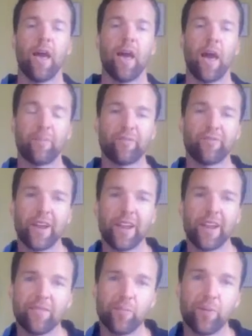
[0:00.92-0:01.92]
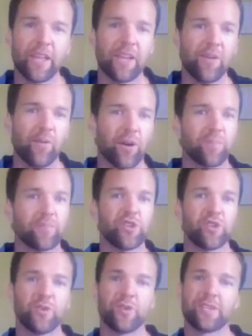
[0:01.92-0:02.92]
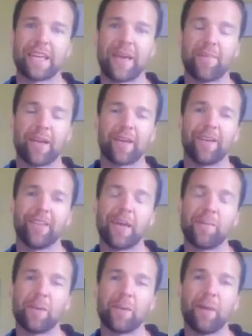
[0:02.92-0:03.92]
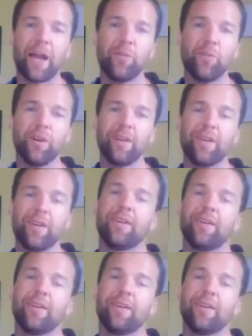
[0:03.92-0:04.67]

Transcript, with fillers: Happy Friday, everybody. Welcome to Dynamic Alignment Bodywork.